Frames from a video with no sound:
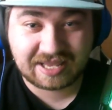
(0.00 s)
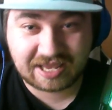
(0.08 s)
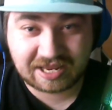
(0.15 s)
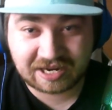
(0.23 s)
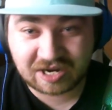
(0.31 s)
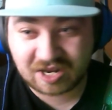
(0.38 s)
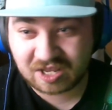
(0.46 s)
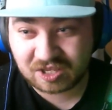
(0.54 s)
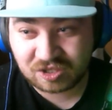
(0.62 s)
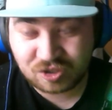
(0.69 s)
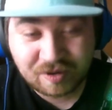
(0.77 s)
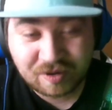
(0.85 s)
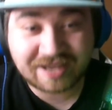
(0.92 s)
And
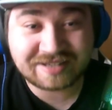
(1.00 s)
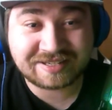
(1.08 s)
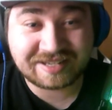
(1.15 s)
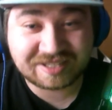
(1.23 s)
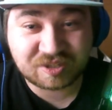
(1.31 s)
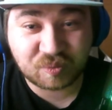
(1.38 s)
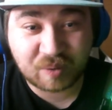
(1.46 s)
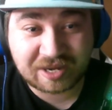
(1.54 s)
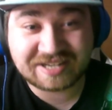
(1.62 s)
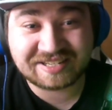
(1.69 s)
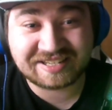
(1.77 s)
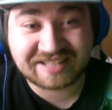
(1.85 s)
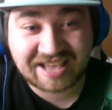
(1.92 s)
you guys get to
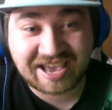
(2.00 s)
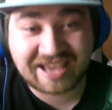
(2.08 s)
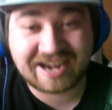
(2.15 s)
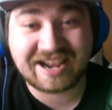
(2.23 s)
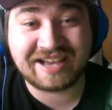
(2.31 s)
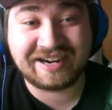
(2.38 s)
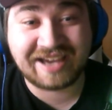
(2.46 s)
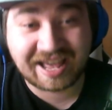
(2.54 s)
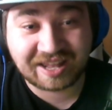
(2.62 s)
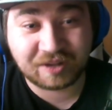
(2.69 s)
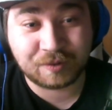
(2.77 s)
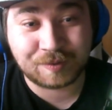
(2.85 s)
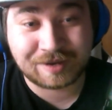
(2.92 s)
witness that on
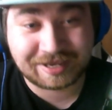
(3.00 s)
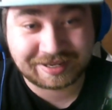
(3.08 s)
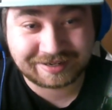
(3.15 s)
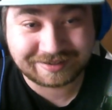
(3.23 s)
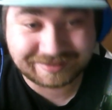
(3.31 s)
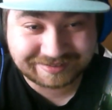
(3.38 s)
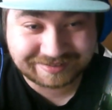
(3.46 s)
Halloween.